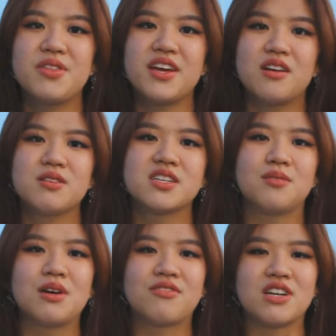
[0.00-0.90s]
thing I would tell
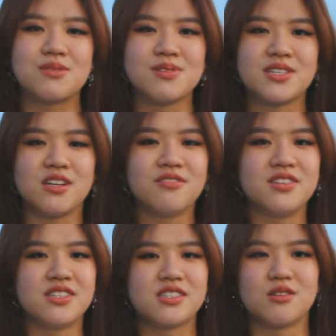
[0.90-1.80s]
my freshman self
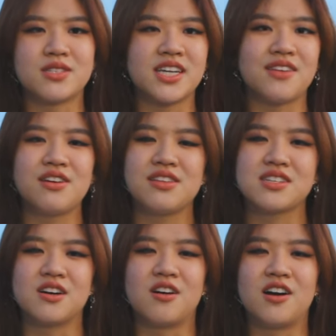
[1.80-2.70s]
is don't take everything
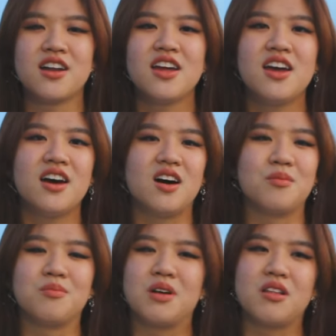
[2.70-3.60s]
to heart.
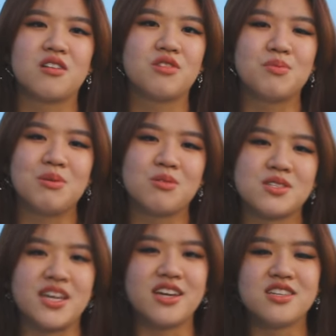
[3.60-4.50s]
A lot of what people
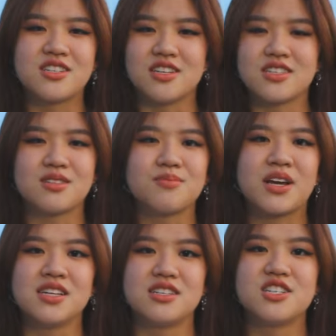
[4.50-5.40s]
say is just
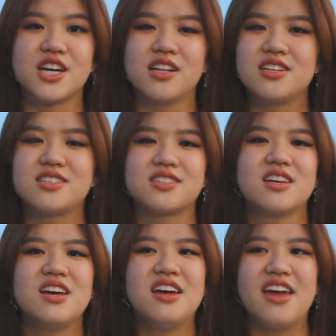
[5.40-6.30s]
because they're jealous
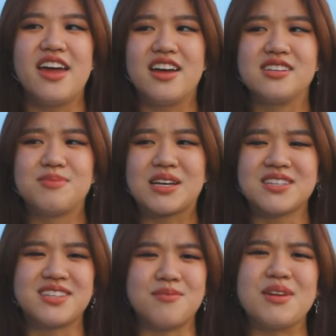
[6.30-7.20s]
and
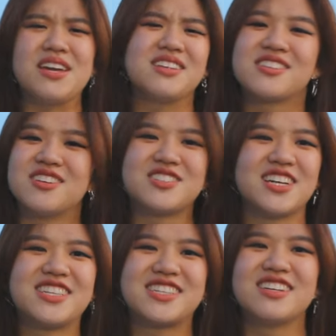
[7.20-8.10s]
because they're mean, so
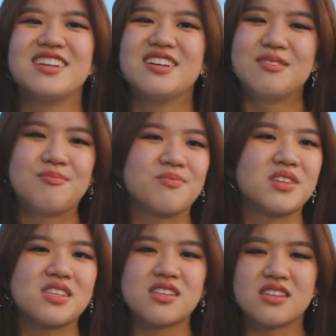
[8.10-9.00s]
just
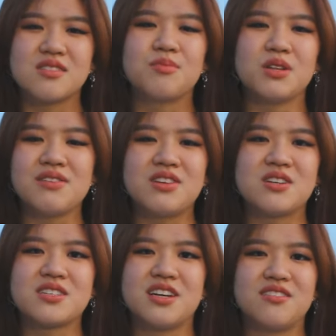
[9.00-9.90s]
believe in
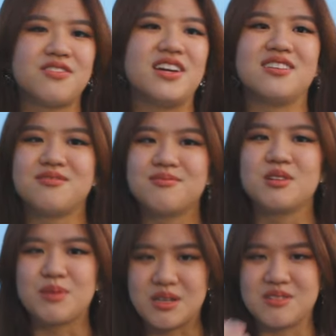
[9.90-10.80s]
yourself and
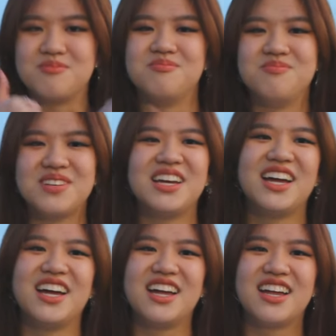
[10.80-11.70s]
you'll be